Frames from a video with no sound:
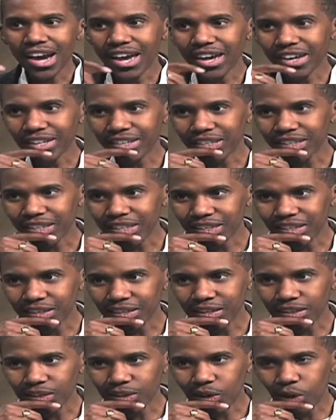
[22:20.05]
and
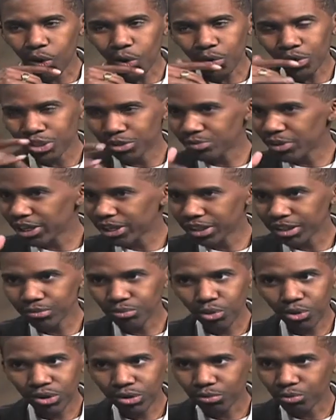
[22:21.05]
uh, always making
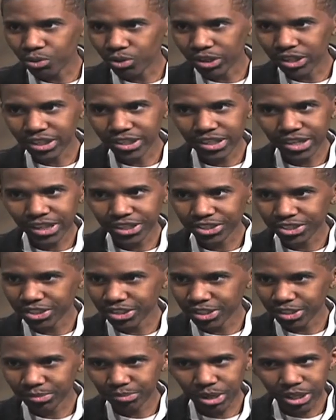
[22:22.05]
more and more
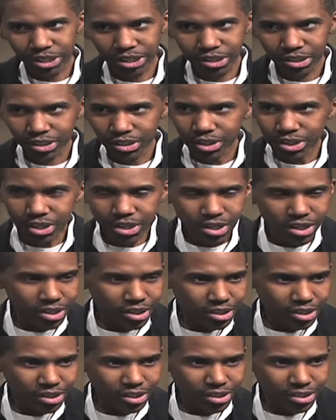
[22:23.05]
connections, making,
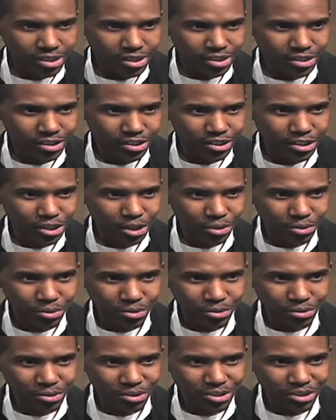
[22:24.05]
uh, you
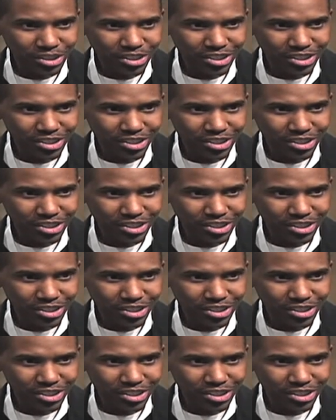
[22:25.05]
know,